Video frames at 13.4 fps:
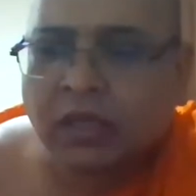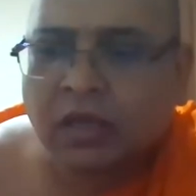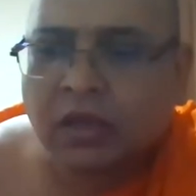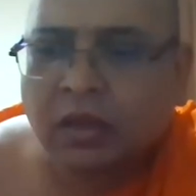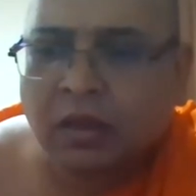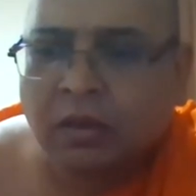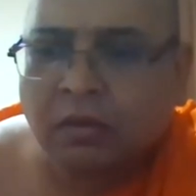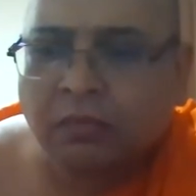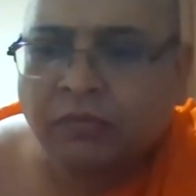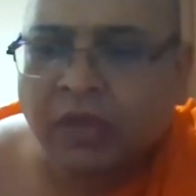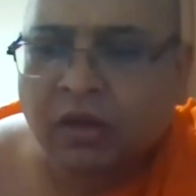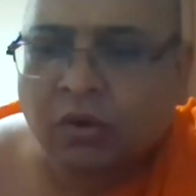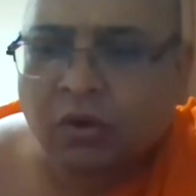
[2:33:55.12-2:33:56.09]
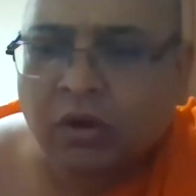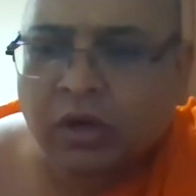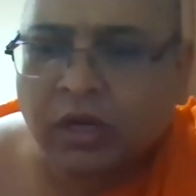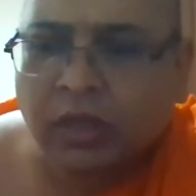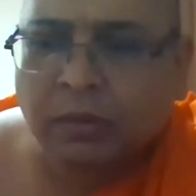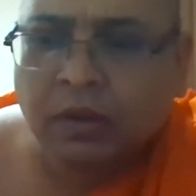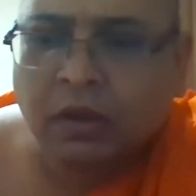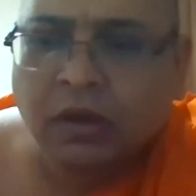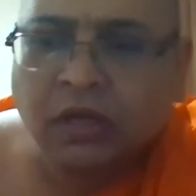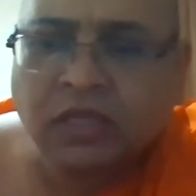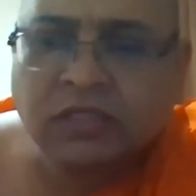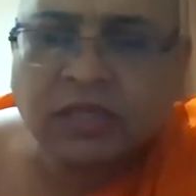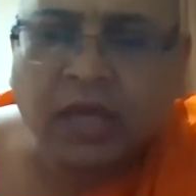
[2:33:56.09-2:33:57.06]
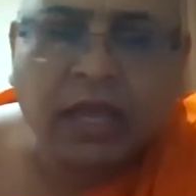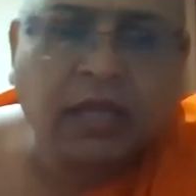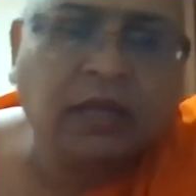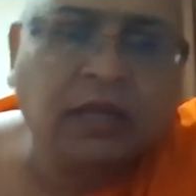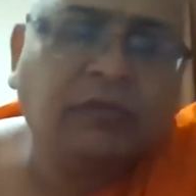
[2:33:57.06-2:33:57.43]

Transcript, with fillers: uh, we are already, uh, it is nine.